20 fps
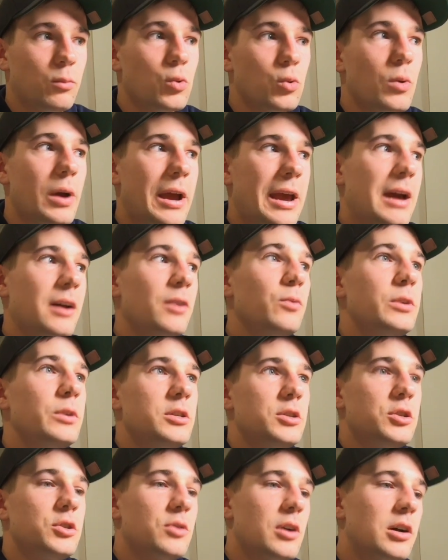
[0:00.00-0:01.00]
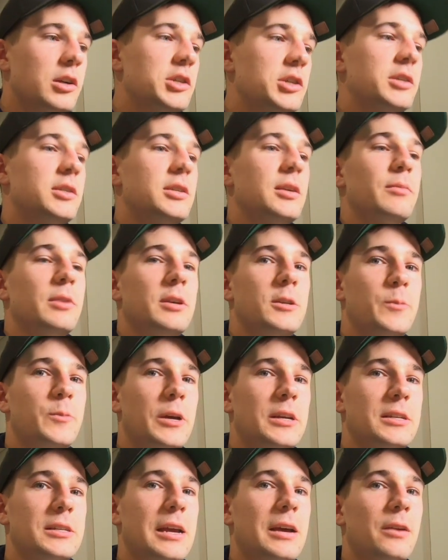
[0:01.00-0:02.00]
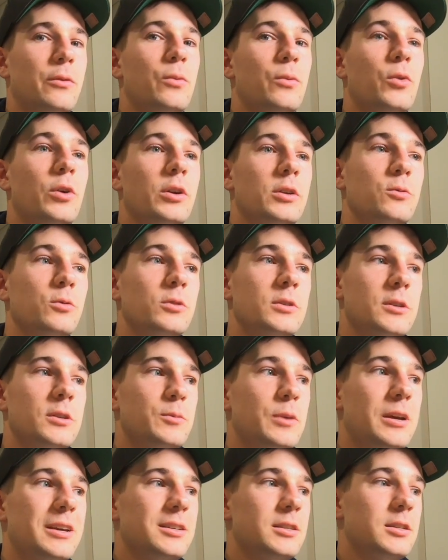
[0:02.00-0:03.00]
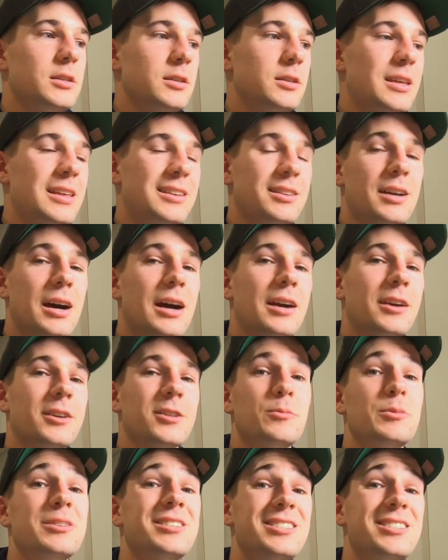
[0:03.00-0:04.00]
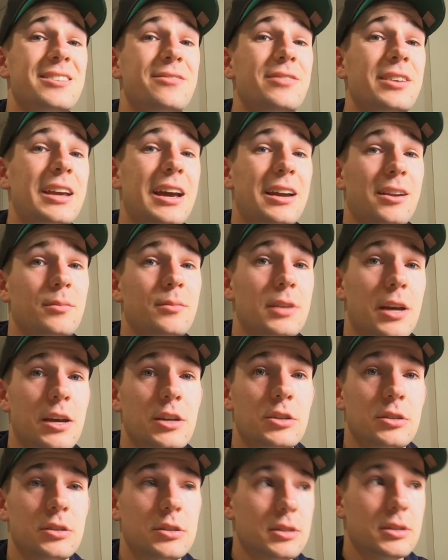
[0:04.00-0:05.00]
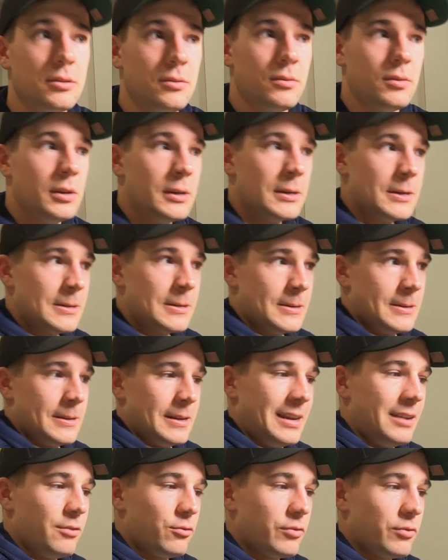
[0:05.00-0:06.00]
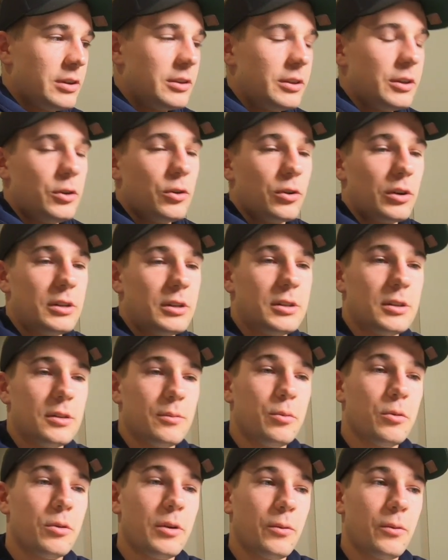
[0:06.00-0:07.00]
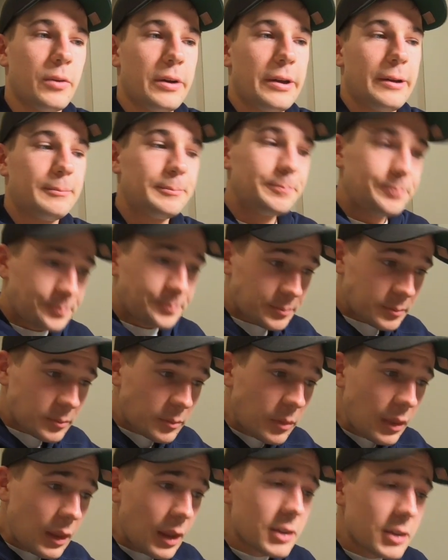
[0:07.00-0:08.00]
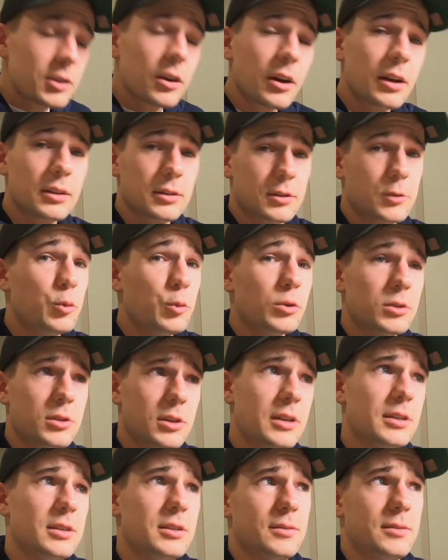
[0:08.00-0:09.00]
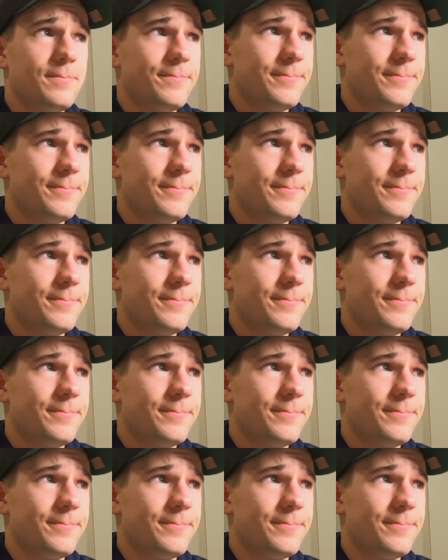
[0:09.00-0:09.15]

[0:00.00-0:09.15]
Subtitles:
well, how do we structure some of these peaks and how do we work towards these peaks to then target specific adaptations? And it really got into the point where sports science,